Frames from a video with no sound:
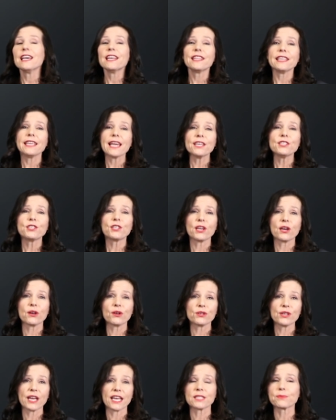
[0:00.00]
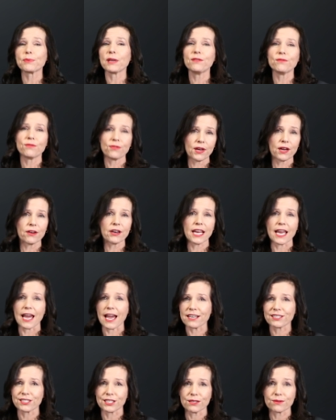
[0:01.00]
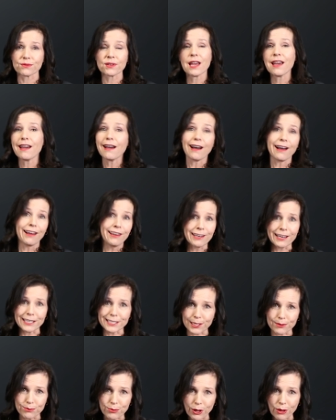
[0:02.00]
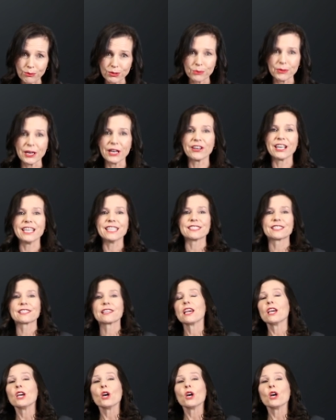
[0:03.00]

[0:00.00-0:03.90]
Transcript: the ATO has been very active highlighting problem areas.